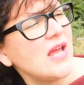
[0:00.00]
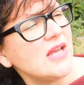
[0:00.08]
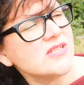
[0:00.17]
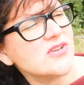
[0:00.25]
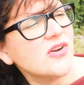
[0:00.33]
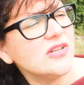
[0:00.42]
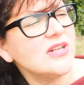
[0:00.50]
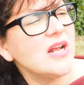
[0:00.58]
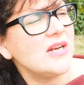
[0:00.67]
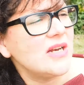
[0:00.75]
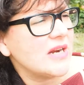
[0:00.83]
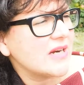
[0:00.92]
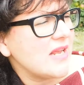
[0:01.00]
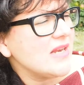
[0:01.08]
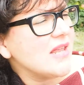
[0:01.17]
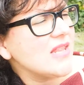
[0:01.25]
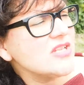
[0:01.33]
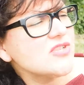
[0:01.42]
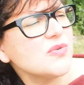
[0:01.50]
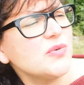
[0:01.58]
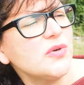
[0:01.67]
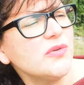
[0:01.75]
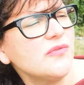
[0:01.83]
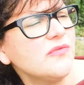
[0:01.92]
It's called La Reina del
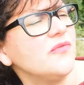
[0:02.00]
Sur,